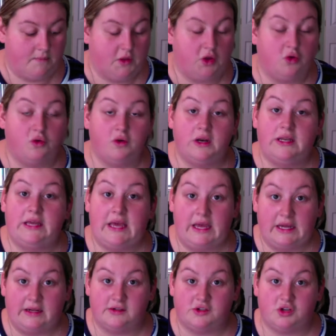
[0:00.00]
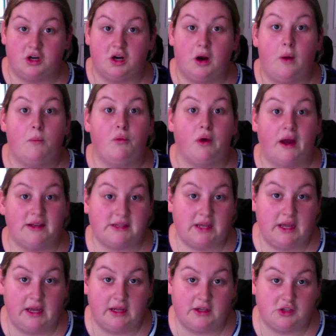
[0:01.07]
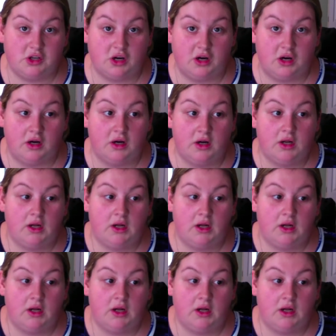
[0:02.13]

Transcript: uterine cancer, breast cancer,